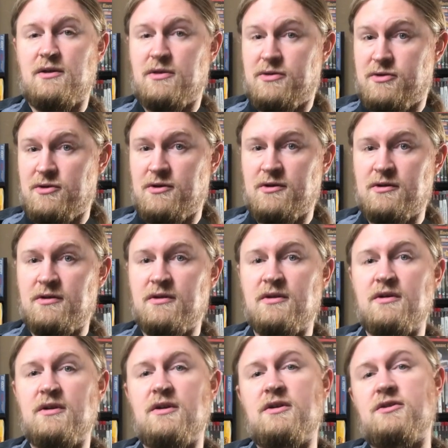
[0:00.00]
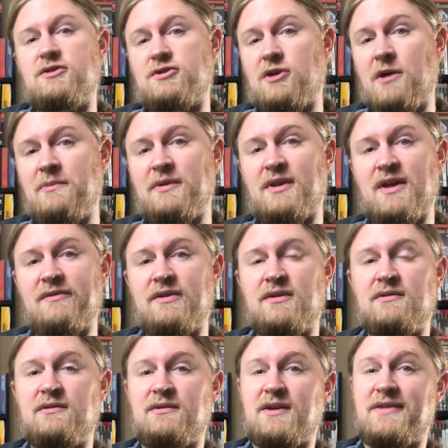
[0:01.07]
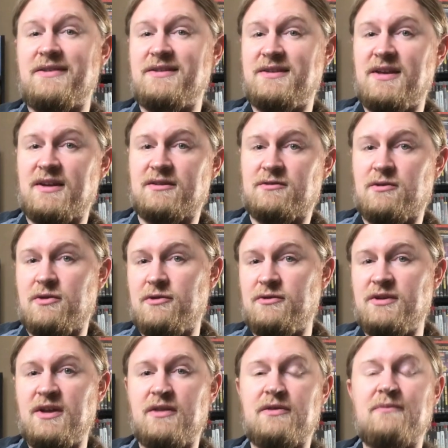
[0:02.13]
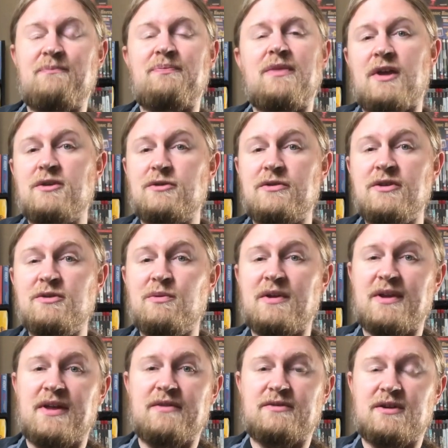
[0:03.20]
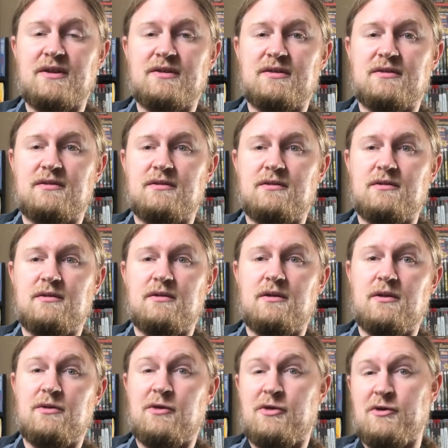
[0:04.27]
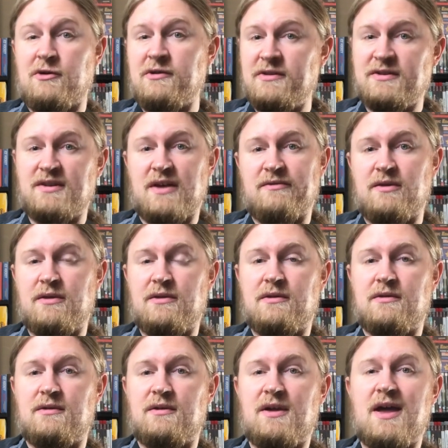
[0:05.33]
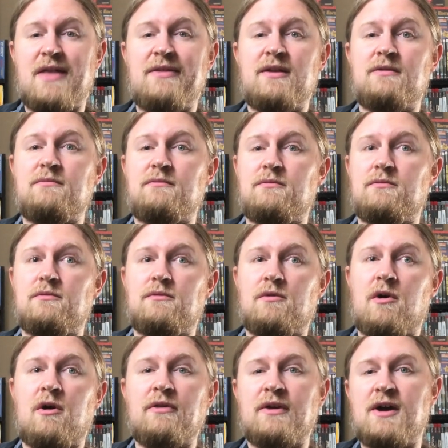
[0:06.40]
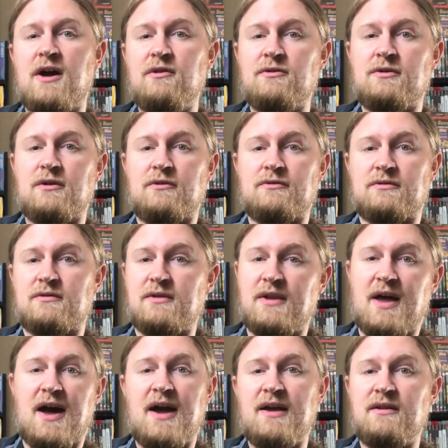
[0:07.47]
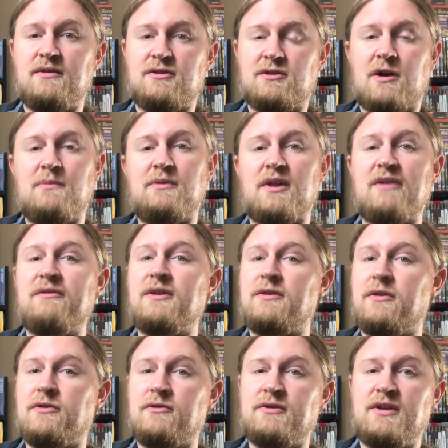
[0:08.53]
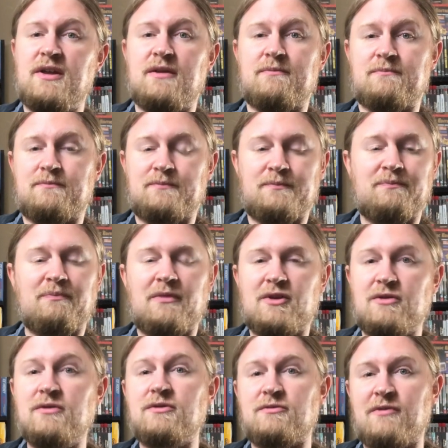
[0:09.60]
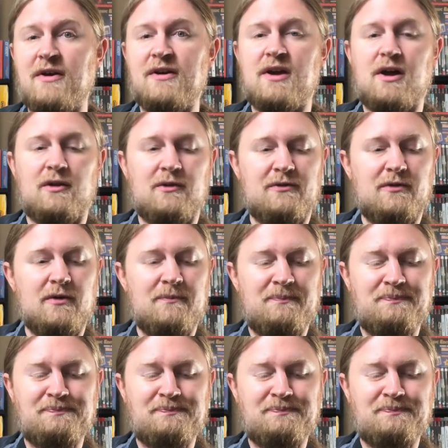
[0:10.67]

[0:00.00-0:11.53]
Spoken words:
3rd, sharp 11, and the 6th, or the 13th. So this one gives us the 3rd and the 7th, and then all the colored tones, the 9, the sharp 11, and the 13. So this one's very colorful.